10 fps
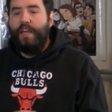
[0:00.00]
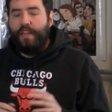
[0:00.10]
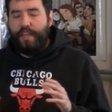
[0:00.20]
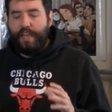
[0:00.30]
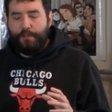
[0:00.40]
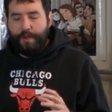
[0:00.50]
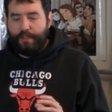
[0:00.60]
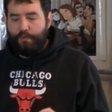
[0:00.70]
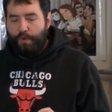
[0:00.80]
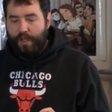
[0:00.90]
the
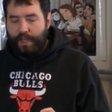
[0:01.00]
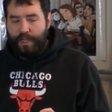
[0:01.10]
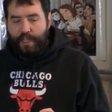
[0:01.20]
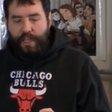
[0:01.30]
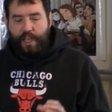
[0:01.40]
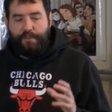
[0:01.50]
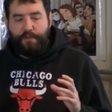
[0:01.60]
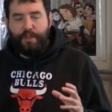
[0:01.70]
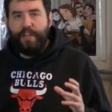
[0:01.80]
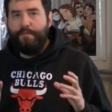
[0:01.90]
Xbox One, if
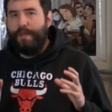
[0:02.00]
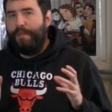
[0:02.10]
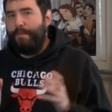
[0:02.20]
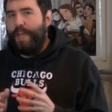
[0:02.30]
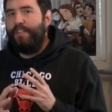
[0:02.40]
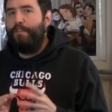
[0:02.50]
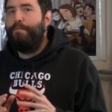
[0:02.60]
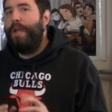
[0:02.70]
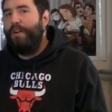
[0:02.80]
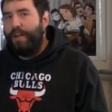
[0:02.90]
you think about the massive
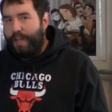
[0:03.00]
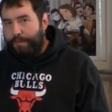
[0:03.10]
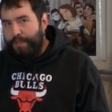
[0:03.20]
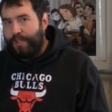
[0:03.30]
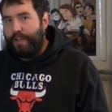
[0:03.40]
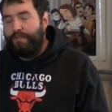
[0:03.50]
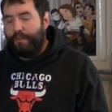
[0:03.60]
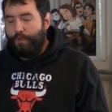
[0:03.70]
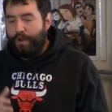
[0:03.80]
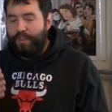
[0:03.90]
paradigm shift
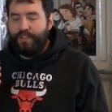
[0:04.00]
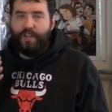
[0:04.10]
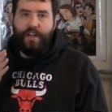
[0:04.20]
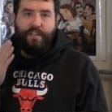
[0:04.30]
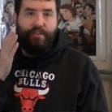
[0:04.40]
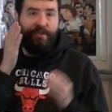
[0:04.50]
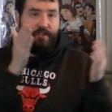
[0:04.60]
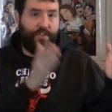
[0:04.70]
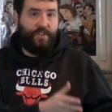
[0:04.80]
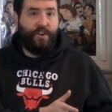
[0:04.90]
of where this console
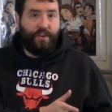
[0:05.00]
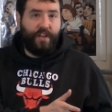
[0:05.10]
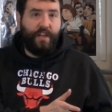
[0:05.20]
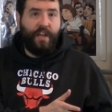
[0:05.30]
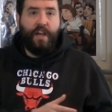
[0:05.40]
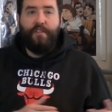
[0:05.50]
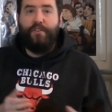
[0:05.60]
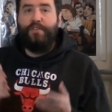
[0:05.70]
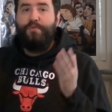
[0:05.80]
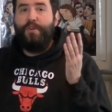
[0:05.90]
started
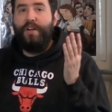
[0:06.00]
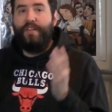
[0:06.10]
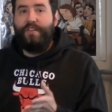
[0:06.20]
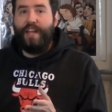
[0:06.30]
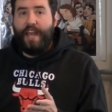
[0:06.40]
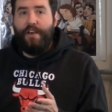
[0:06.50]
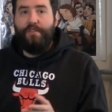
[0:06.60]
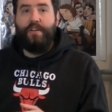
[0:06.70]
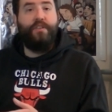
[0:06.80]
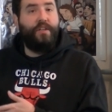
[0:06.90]
versus where it is
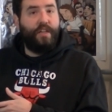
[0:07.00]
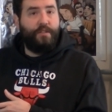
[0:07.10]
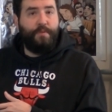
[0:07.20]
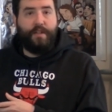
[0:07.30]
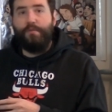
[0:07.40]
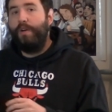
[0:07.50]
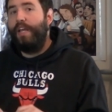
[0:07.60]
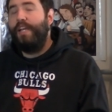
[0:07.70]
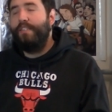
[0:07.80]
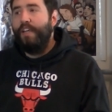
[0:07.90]
now, including Xbox One
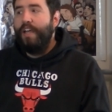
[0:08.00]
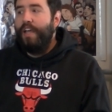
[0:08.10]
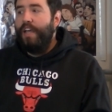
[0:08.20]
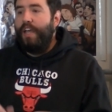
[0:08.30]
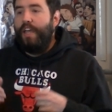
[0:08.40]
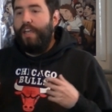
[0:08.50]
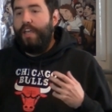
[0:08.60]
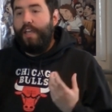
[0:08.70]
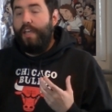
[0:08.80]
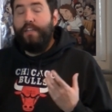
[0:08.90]
X,
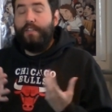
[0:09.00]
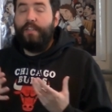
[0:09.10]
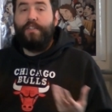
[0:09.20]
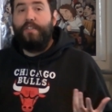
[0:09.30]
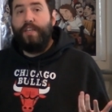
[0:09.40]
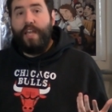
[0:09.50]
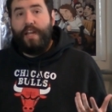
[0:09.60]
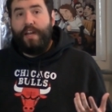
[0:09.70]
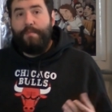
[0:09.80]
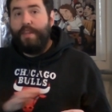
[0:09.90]
it's
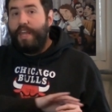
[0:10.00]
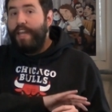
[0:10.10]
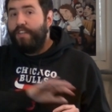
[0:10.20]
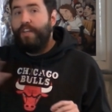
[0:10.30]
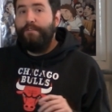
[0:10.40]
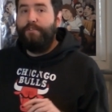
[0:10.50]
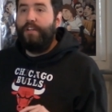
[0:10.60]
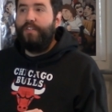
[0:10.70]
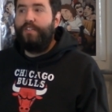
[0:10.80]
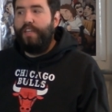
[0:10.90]
insane. I mean, that
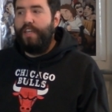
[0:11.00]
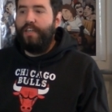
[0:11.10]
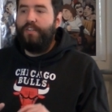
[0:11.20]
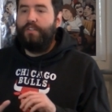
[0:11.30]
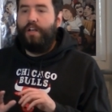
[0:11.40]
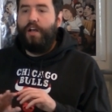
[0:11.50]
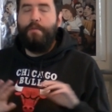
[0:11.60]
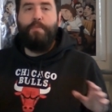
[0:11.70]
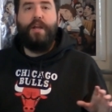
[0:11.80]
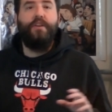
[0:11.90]
difference is
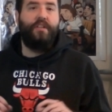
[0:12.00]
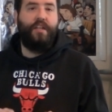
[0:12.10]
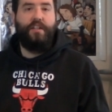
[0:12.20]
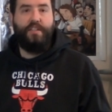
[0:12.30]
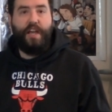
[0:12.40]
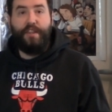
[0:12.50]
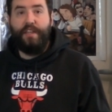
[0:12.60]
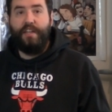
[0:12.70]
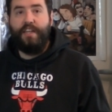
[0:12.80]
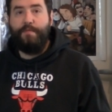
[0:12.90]
unparalleled, I
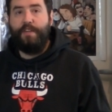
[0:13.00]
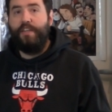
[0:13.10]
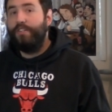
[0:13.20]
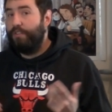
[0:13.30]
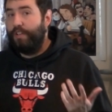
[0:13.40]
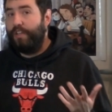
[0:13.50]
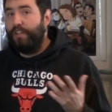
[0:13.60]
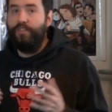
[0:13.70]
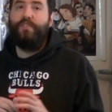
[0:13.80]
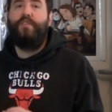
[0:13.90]
think, in gaming history. The
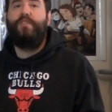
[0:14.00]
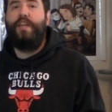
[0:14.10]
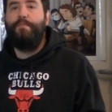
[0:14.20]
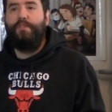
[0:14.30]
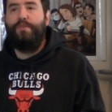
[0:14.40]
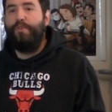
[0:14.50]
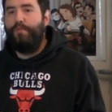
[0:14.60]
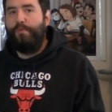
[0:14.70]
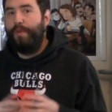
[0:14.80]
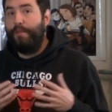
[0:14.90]
closest example to
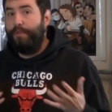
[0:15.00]
it would be the